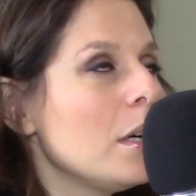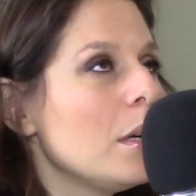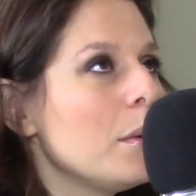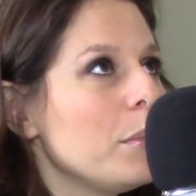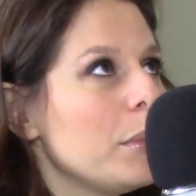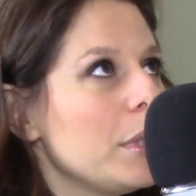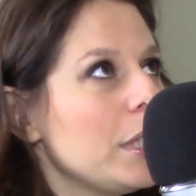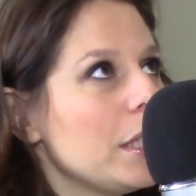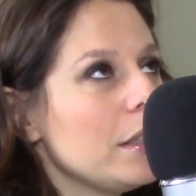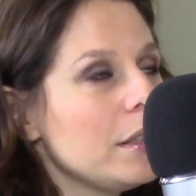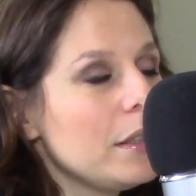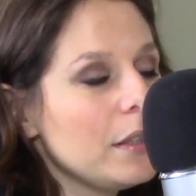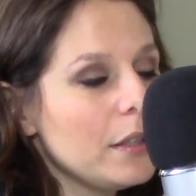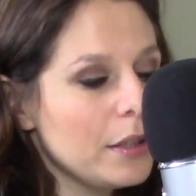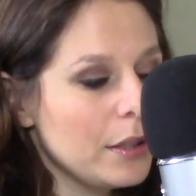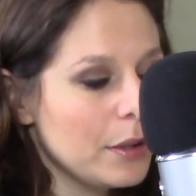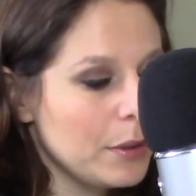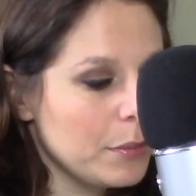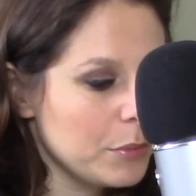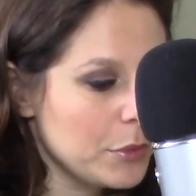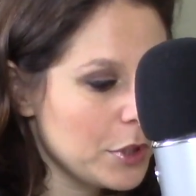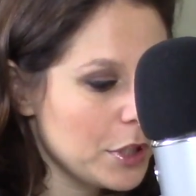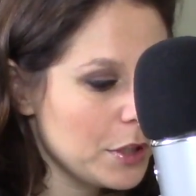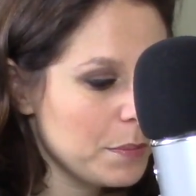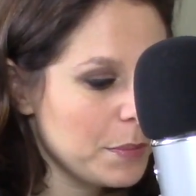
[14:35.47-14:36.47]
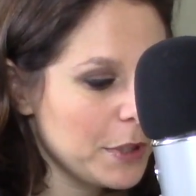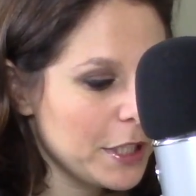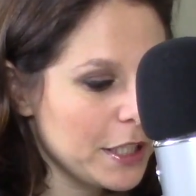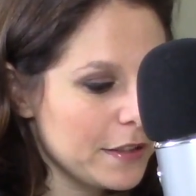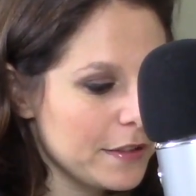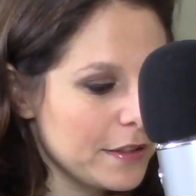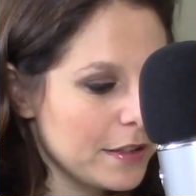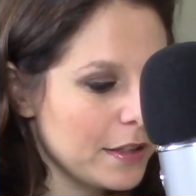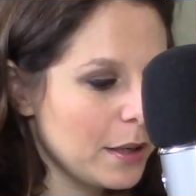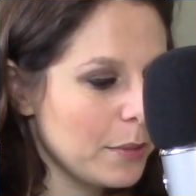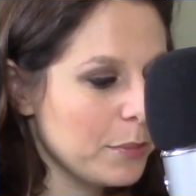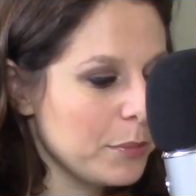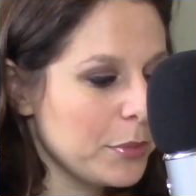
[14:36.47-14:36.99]
But just because
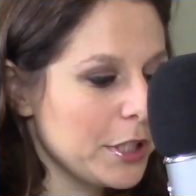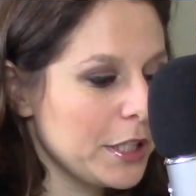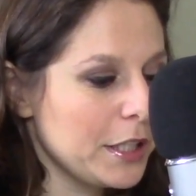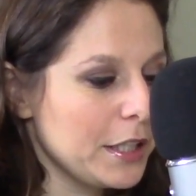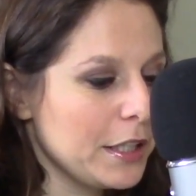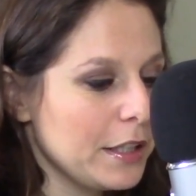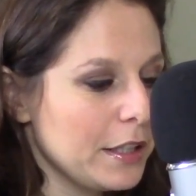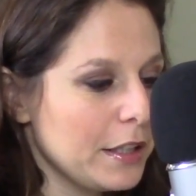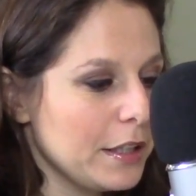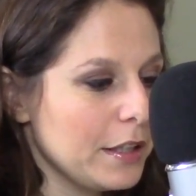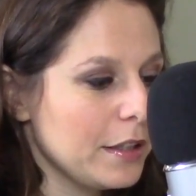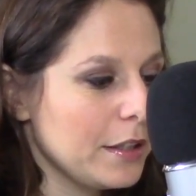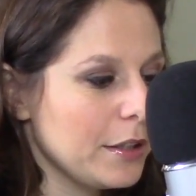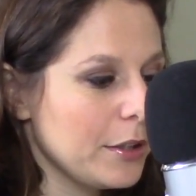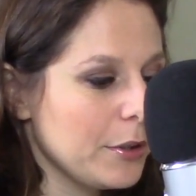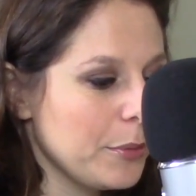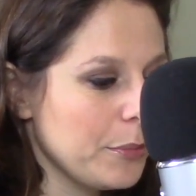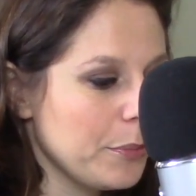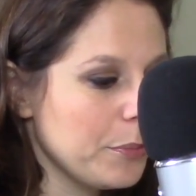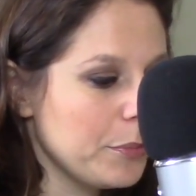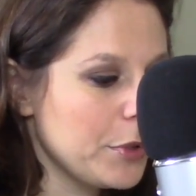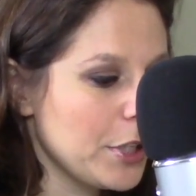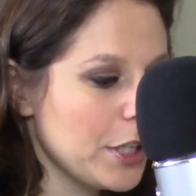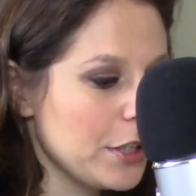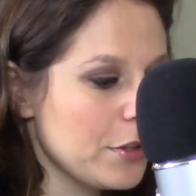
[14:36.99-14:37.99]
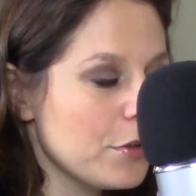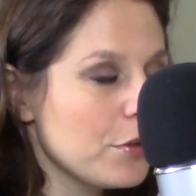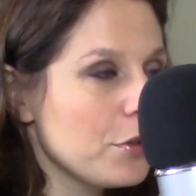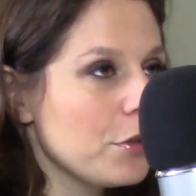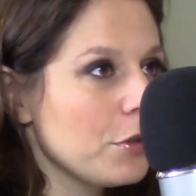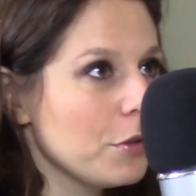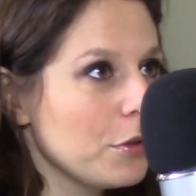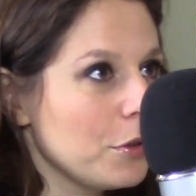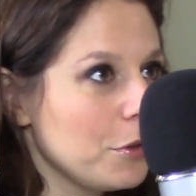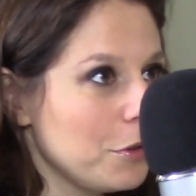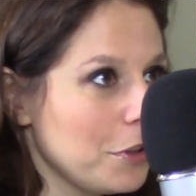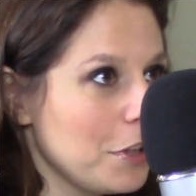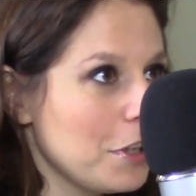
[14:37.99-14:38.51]
a company doesn't
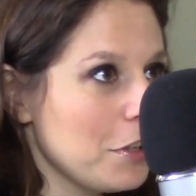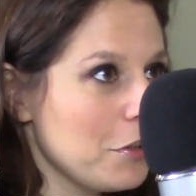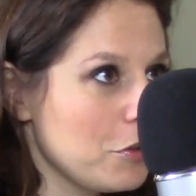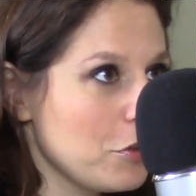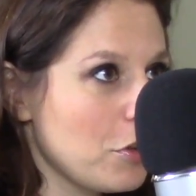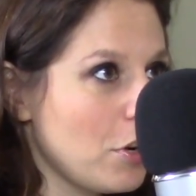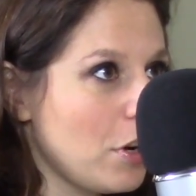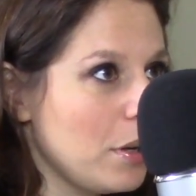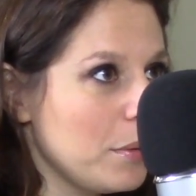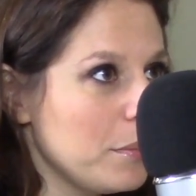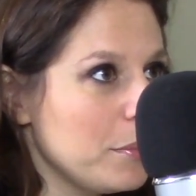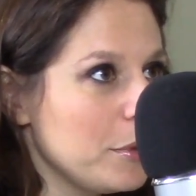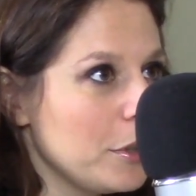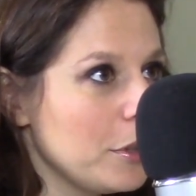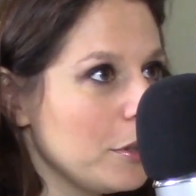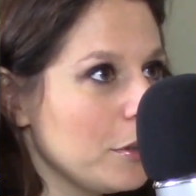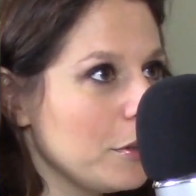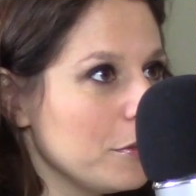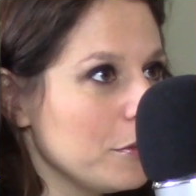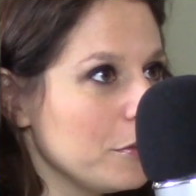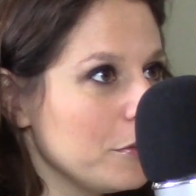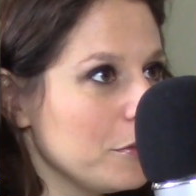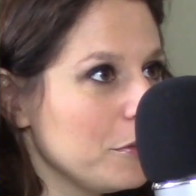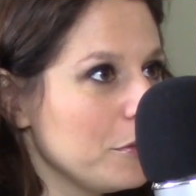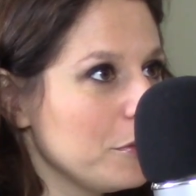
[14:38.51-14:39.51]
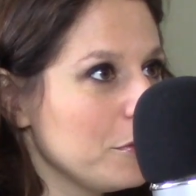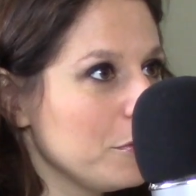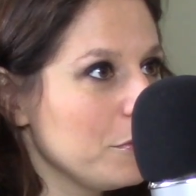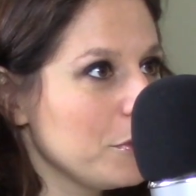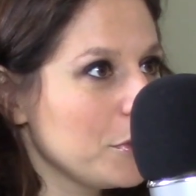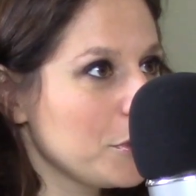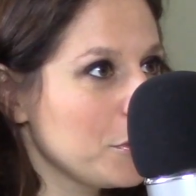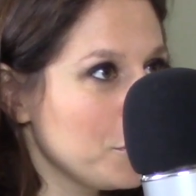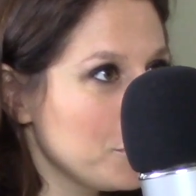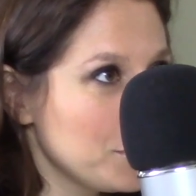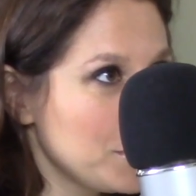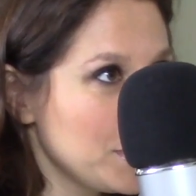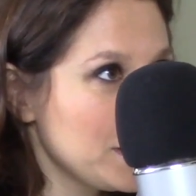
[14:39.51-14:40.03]
do a great job of
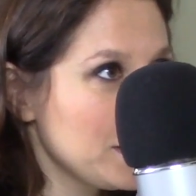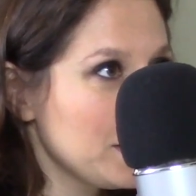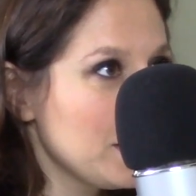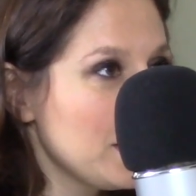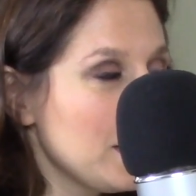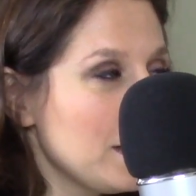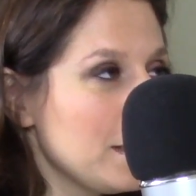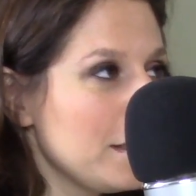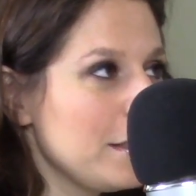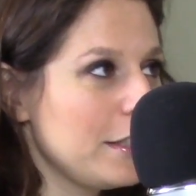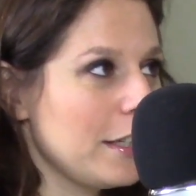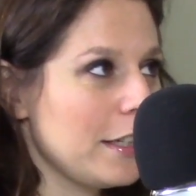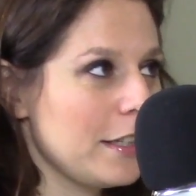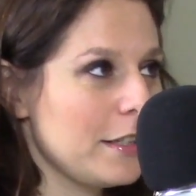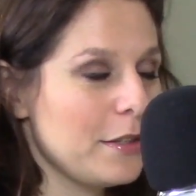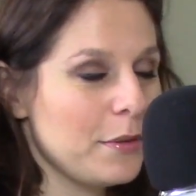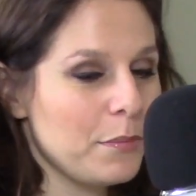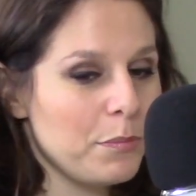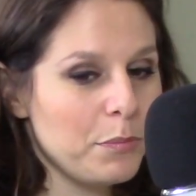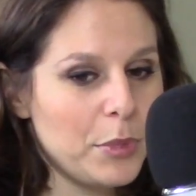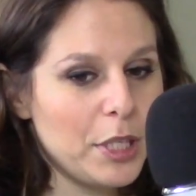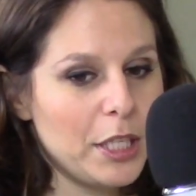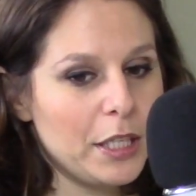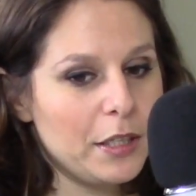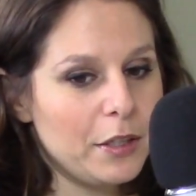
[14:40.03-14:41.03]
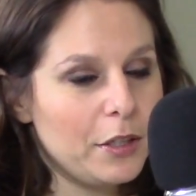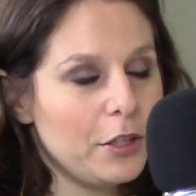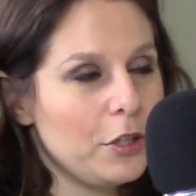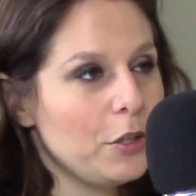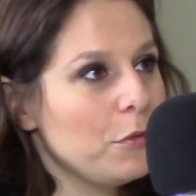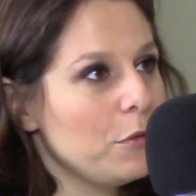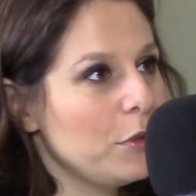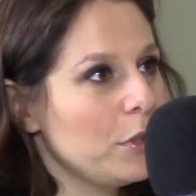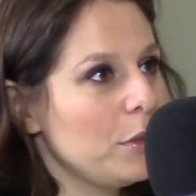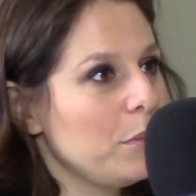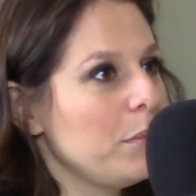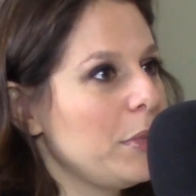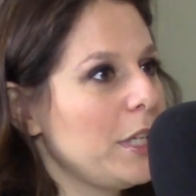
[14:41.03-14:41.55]
recruiting doesn't mean that you
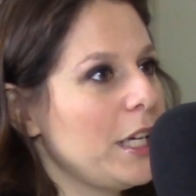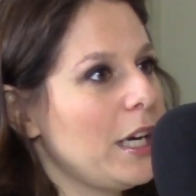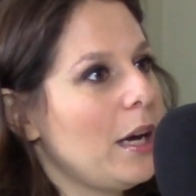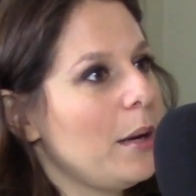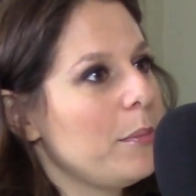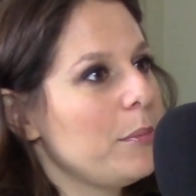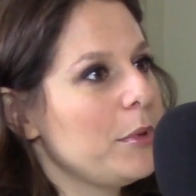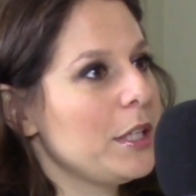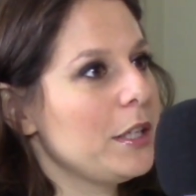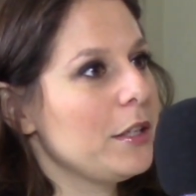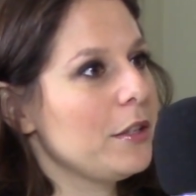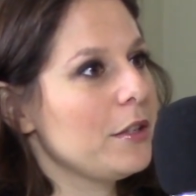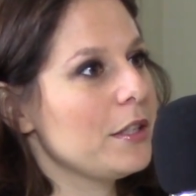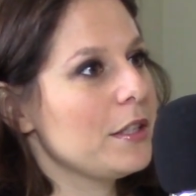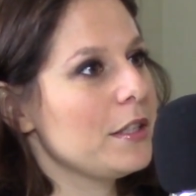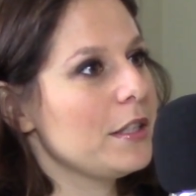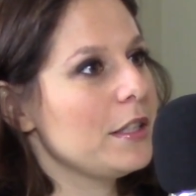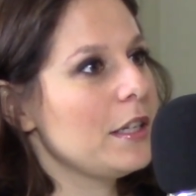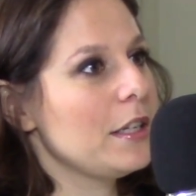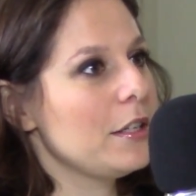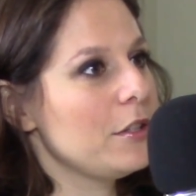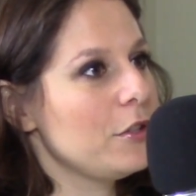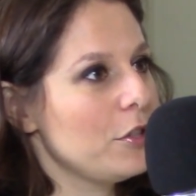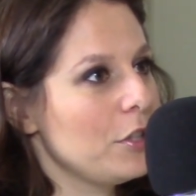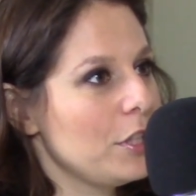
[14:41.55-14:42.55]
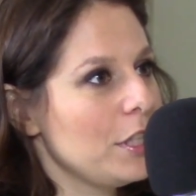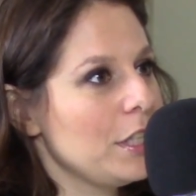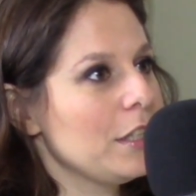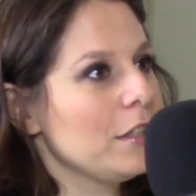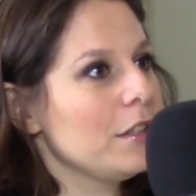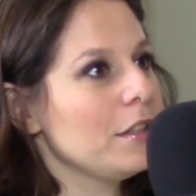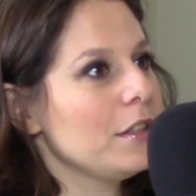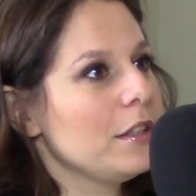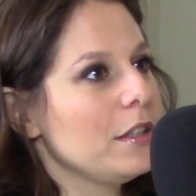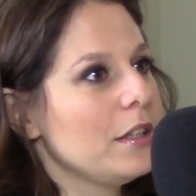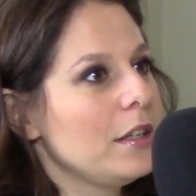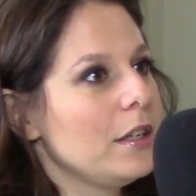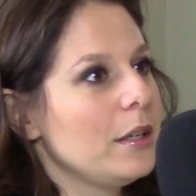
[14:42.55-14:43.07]
wouldn't be happy there as an
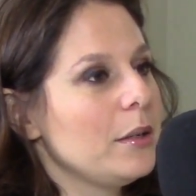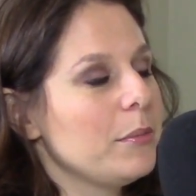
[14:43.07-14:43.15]
engineer.